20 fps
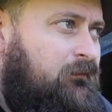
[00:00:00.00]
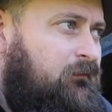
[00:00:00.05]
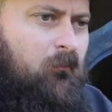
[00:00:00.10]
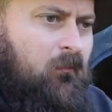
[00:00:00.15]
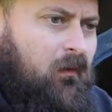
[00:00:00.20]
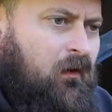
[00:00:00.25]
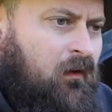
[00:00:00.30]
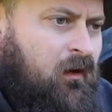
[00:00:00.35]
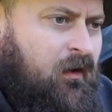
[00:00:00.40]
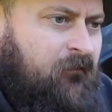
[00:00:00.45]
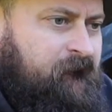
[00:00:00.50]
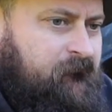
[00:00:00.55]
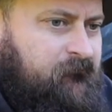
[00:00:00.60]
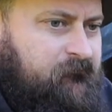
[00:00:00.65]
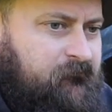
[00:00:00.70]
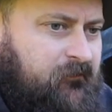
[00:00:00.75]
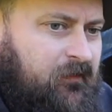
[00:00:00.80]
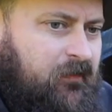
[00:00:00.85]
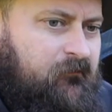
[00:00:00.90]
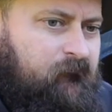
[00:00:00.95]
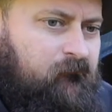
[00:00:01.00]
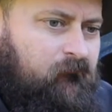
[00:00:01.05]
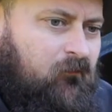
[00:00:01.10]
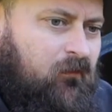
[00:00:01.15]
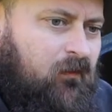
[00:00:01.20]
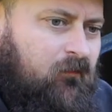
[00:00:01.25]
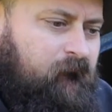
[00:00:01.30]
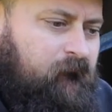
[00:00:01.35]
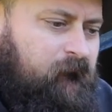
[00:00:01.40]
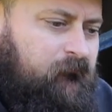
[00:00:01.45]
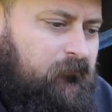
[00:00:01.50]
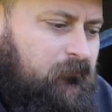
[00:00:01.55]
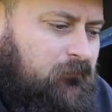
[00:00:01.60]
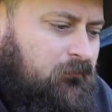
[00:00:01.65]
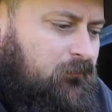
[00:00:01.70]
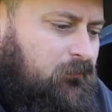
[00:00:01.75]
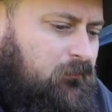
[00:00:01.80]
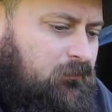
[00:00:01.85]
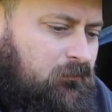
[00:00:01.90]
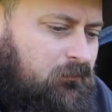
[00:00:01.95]
and I have to say it drives
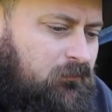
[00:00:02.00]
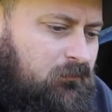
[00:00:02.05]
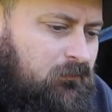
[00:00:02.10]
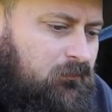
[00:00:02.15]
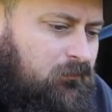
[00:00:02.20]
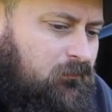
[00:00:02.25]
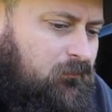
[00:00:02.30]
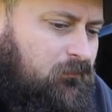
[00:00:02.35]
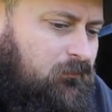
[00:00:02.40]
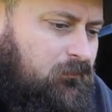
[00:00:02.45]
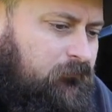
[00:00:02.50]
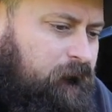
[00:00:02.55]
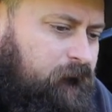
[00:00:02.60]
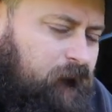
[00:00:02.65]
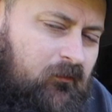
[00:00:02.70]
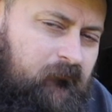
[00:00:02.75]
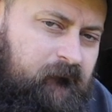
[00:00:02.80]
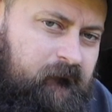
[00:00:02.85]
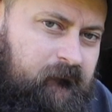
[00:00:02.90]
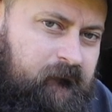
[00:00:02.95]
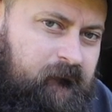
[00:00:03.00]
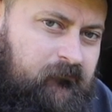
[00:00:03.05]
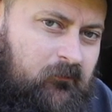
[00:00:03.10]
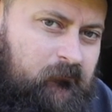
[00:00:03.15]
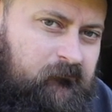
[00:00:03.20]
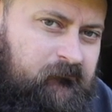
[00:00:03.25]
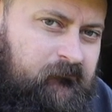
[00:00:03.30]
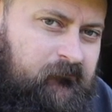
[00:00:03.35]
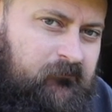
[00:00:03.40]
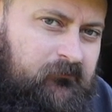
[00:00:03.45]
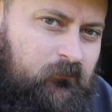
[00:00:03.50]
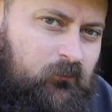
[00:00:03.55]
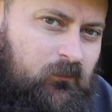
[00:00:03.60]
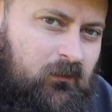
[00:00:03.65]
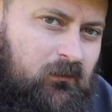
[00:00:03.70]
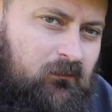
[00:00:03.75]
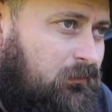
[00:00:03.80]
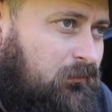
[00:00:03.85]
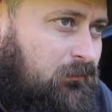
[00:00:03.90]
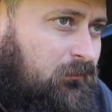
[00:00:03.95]
exceptionally
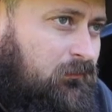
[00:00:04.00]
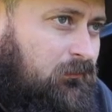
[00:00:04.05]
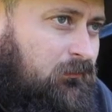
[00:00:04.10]
well.